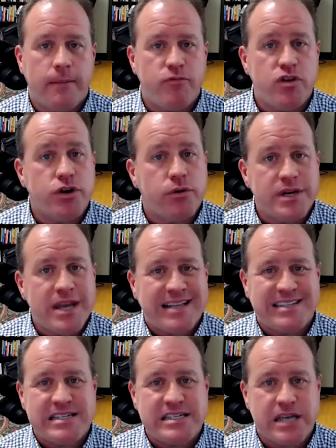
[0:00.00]
You don't
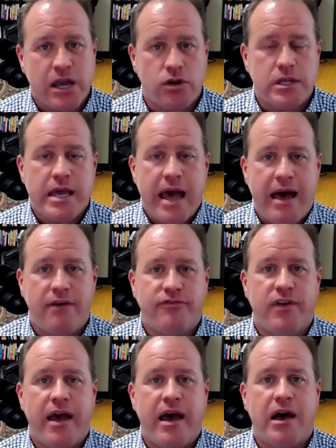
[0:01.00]
necessarily have
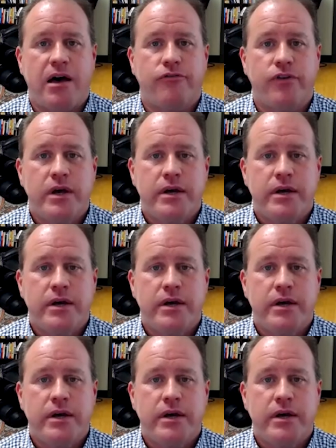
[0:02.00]
to have